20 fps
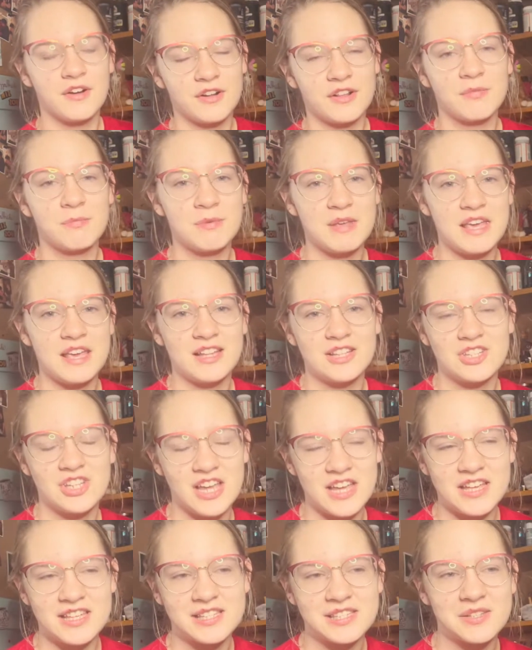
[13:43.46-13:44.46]
being
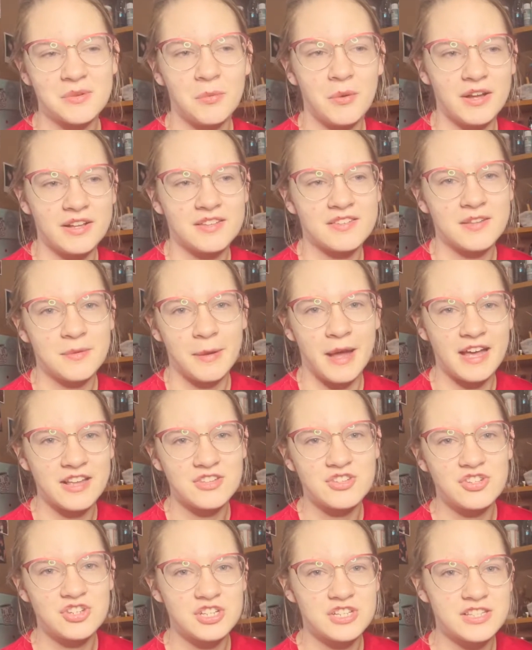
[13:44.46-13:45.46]
Jace, what
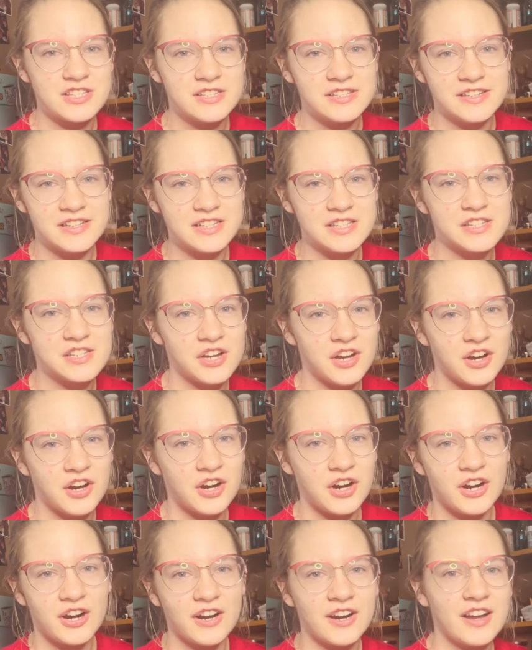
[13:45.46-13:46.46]
Sebastian did to
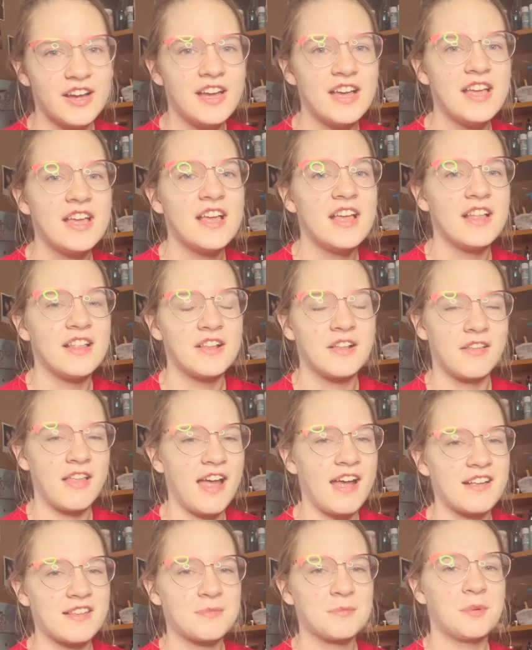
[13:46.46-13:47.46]
her in the
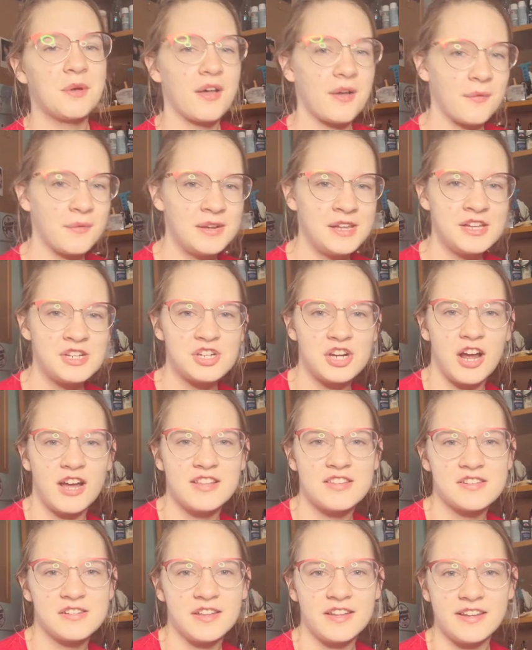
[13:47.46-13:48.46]
last book when he tried
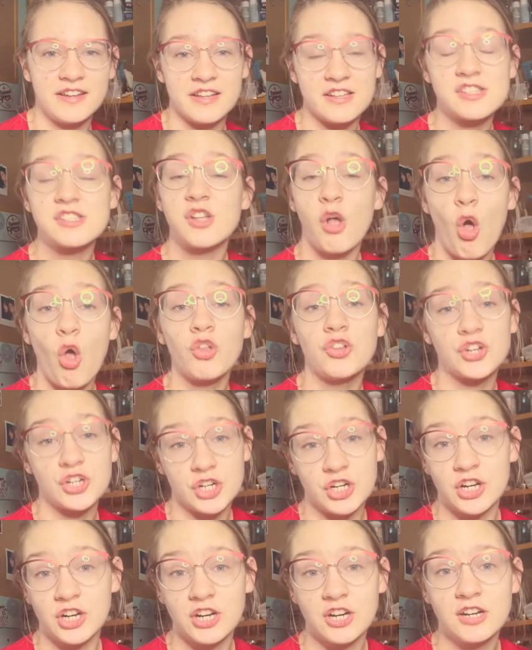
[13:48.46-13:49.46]
to, like, assault
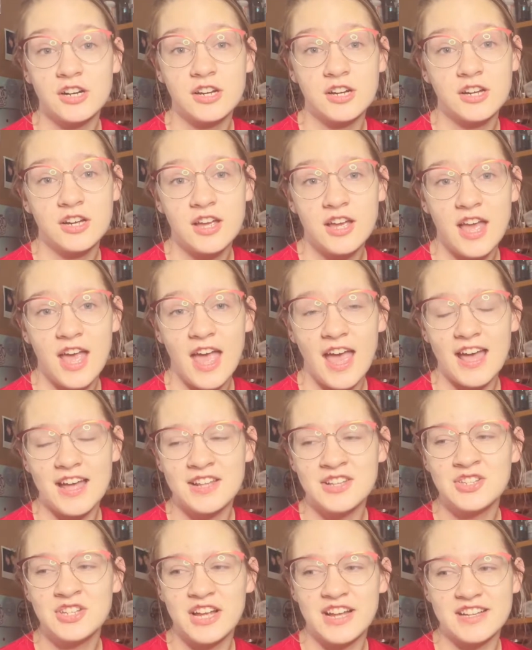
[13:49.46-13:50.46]
her.
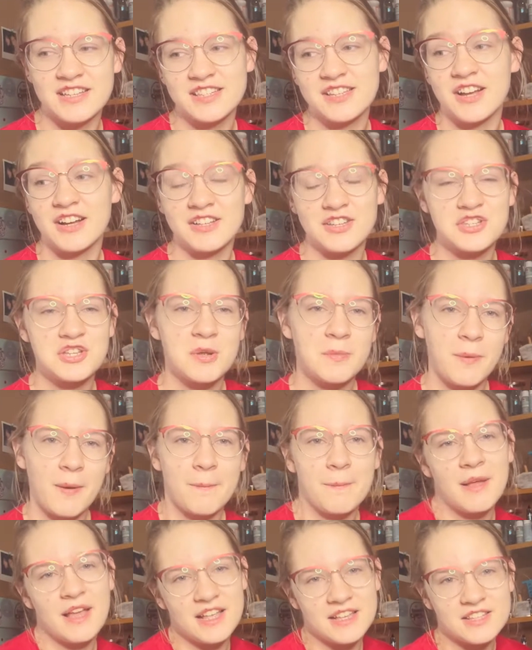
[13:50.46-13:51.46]
And Jace got super
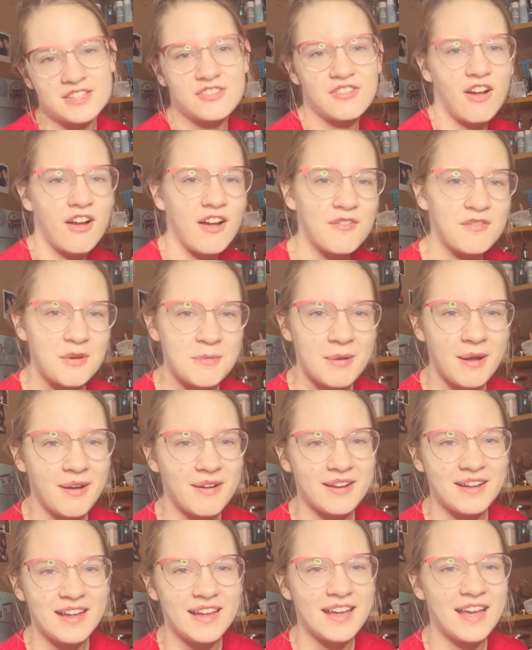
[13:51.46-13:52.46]
pissed off about
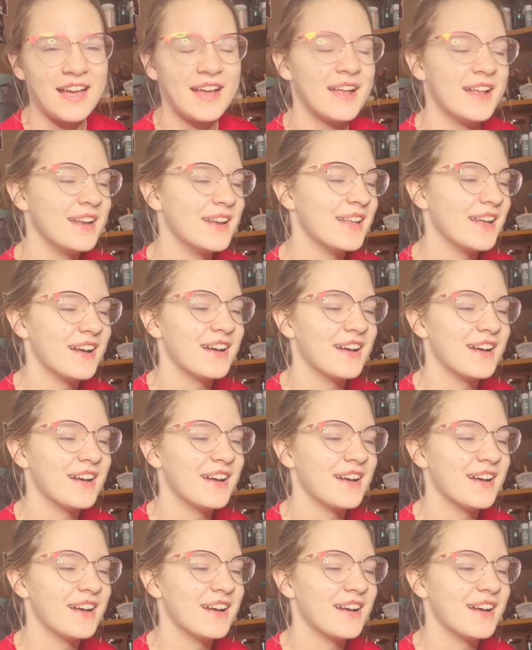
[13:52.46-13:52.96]
it, and